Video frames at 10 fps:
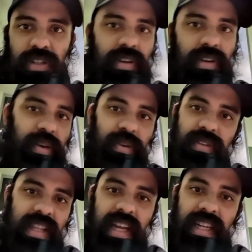You can't
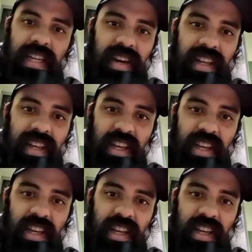use that to validate
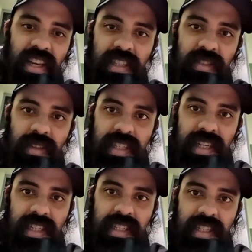your ability to
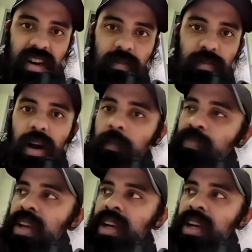exist here. But
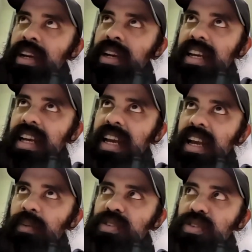it
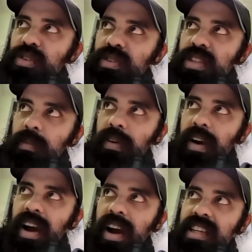was so
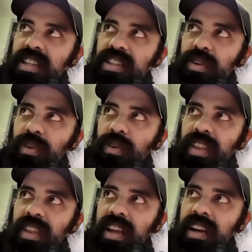surprising to know
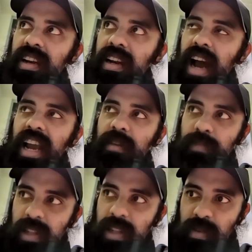that I had
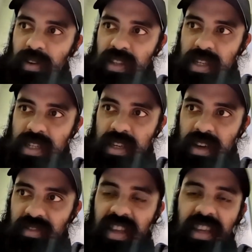built up all this
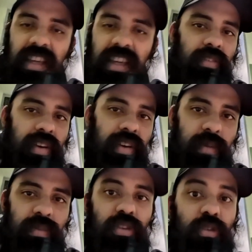stuff thinking for a
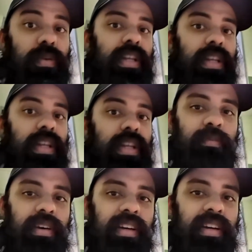time that nobody cared,
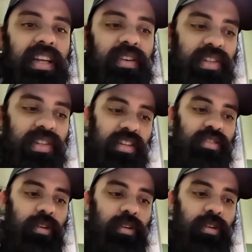but here's
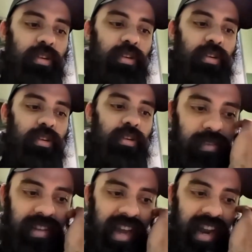literal proof that
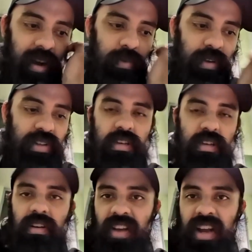people care because they're
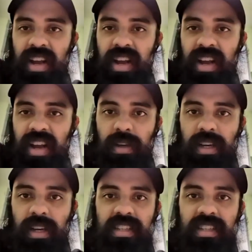defending you,
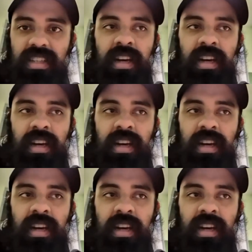because